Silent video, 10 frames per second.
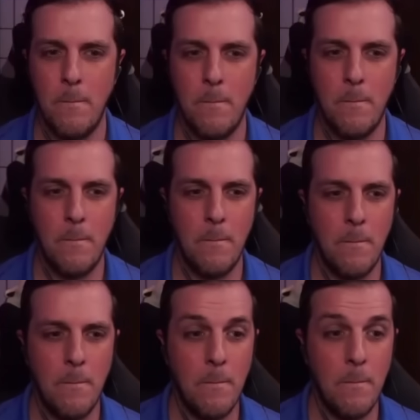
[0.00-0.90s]

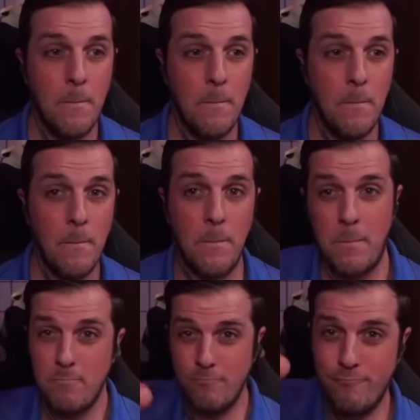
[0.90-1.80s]

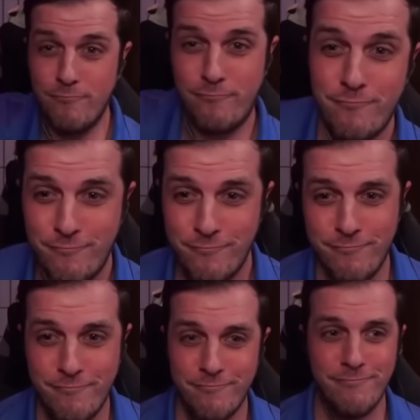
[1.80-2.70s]

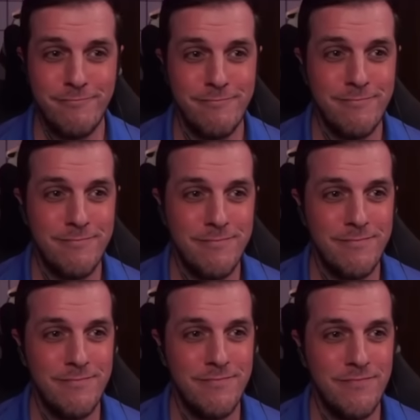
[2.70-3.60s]

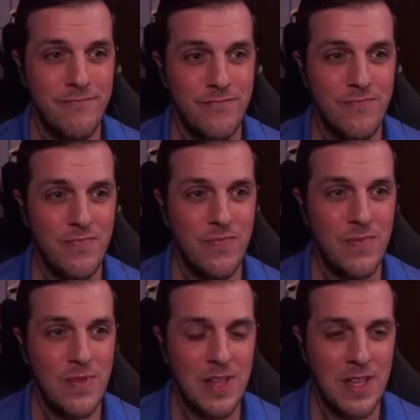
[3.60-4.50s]

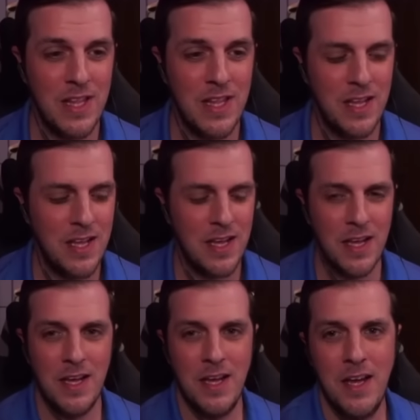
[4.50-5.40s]

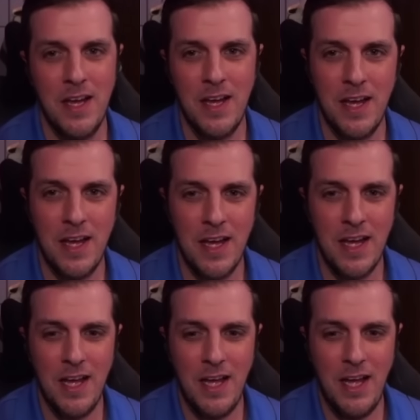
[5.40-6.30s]

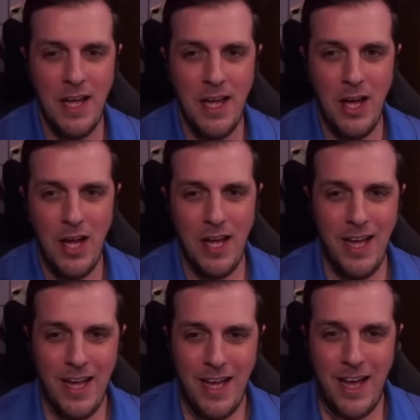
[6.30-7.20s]

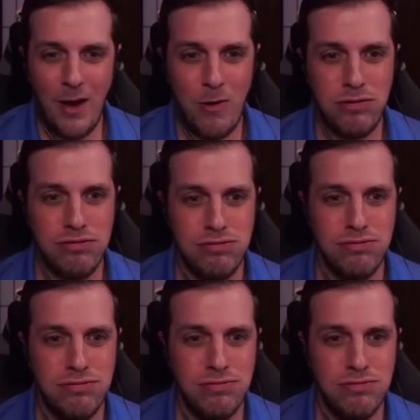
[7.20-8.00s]
(silent)